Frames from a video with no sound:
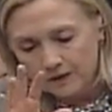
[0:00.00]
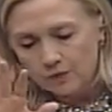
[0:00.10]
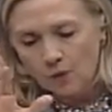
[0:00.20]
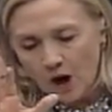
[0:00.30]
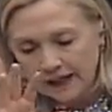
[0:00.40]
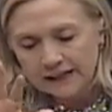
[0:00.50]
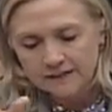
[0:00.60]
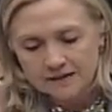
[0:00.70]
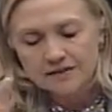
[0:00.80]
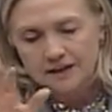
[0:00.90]

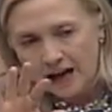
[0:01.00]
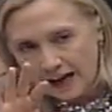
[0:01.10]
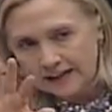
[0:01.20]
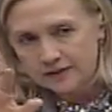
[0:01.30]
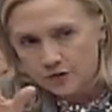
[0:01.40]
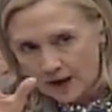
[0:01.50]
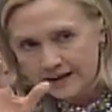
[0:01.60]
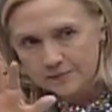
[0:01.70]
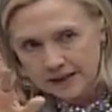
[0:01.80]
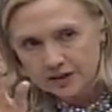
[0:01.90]
walking this line,
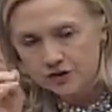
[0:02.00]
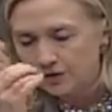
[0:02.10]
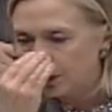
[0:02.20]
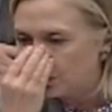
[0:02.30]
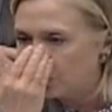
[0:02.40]
trying to make sure